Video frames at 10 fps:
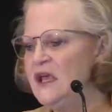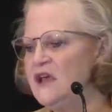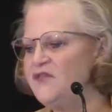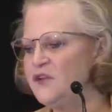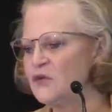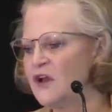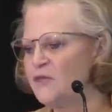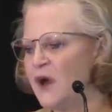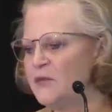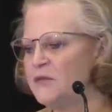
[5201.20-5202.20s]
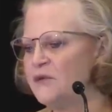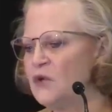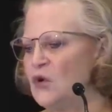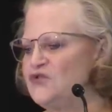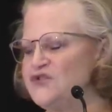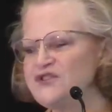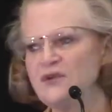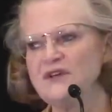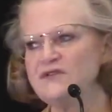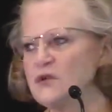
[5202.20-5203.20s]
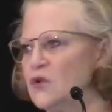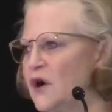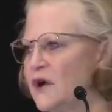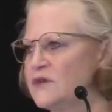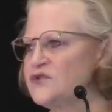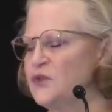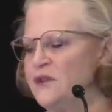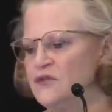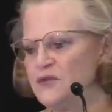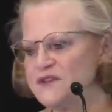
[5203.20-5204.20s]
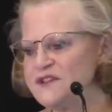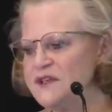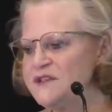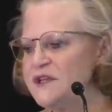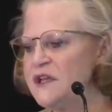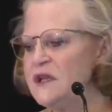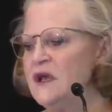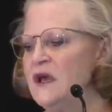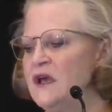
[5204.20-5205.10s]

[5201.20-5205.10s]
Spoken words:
If they don't have palpable nodes, you still need to look. So either do a CT.